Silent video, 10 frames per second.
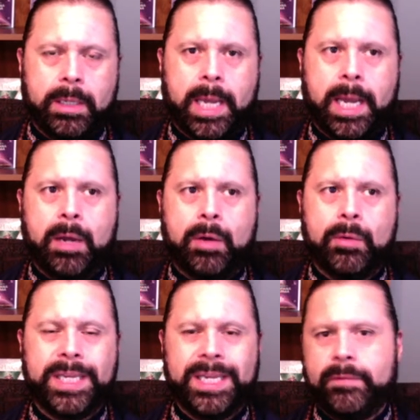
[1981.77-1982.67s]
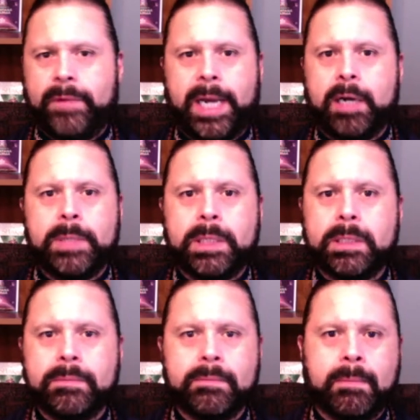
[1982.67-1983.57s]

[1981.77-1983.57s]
How the environment,